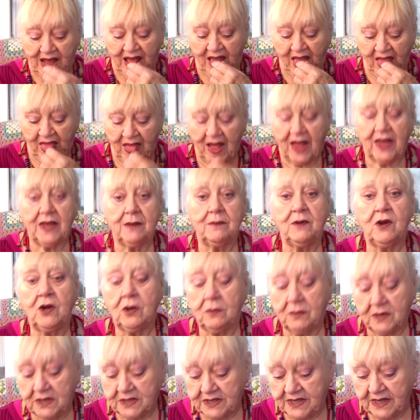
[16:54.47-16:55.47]
uh, at the
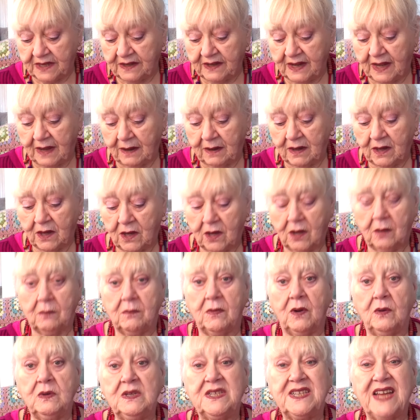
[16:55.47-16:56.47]
moment in that
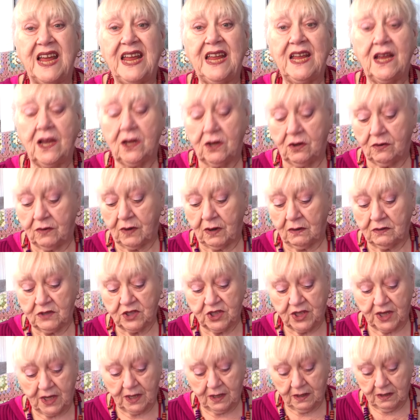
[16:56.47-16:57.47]
mosaic
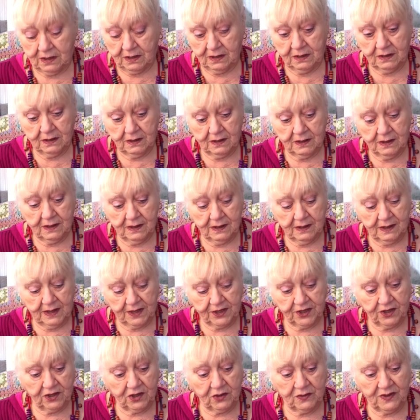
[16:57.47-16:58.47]
crochet. I
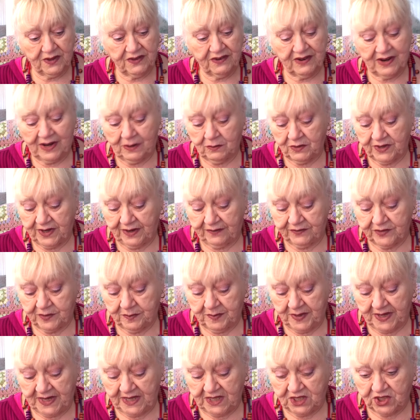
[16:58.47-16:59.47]
don't know whether I would have the
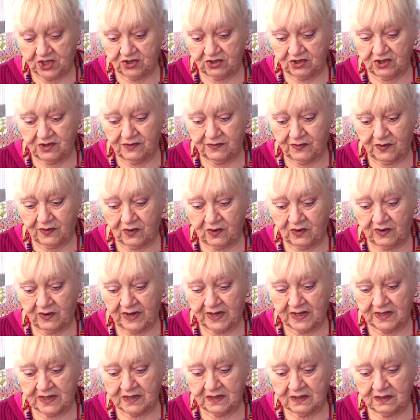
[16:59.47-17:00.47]
patience for it.
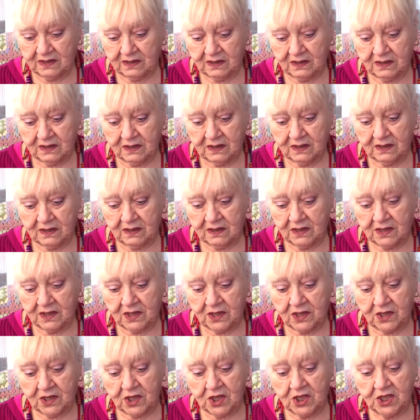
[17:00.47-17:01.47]

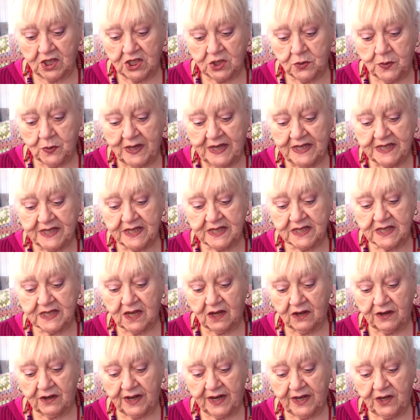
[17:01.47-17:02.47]
Sweet as
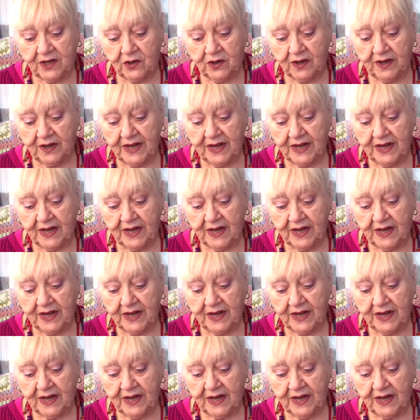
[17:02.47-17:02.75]
honey. You can